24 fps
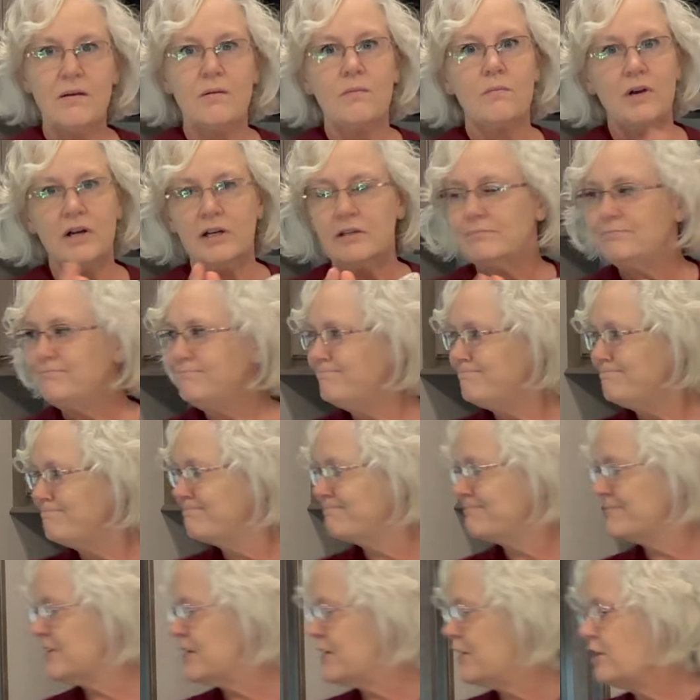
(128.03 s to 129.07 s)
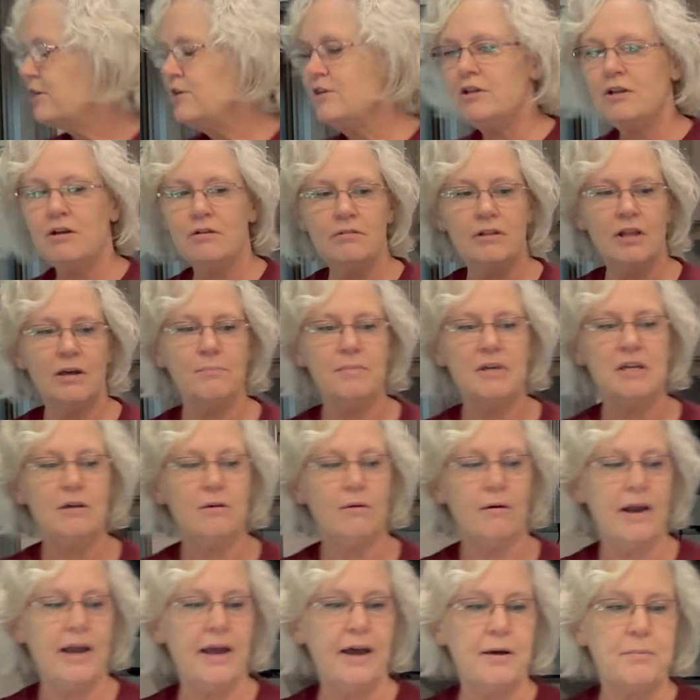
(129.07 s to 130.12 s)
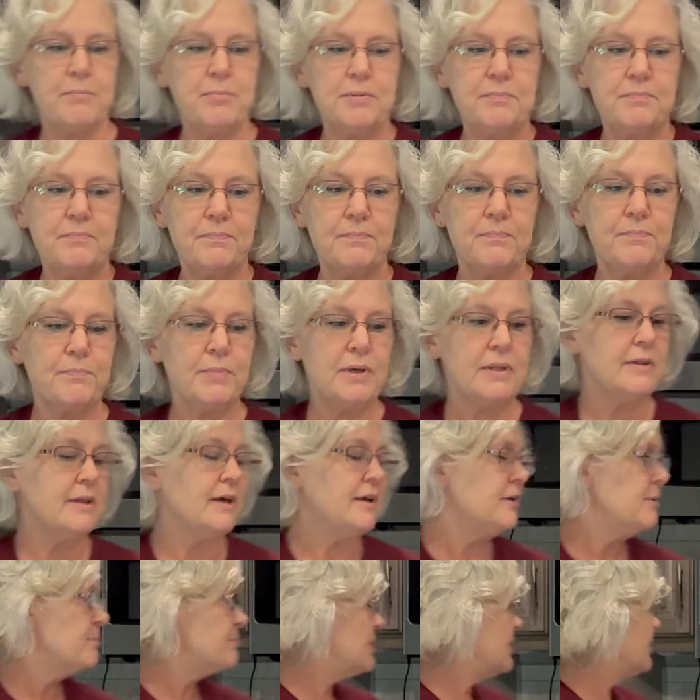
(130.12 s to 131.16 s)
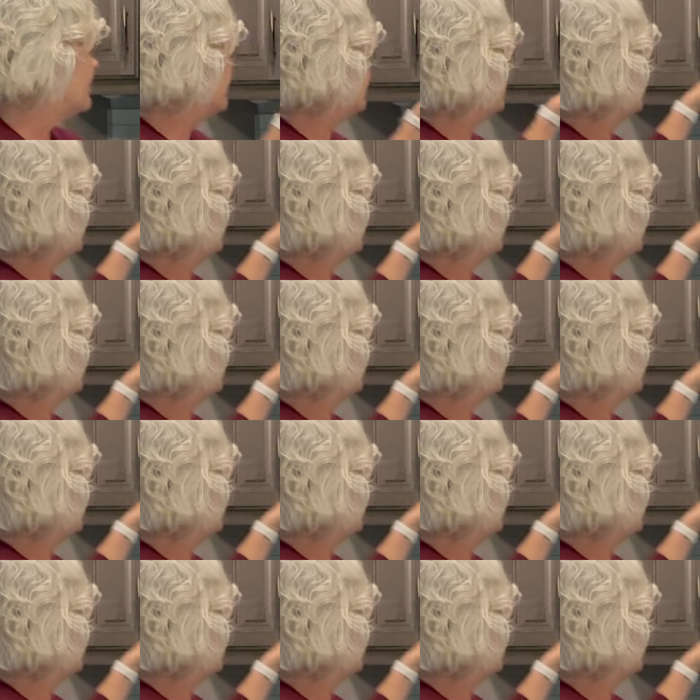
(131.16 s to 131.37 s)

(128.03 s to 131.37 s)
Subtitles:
Well, let me grab, get that up there.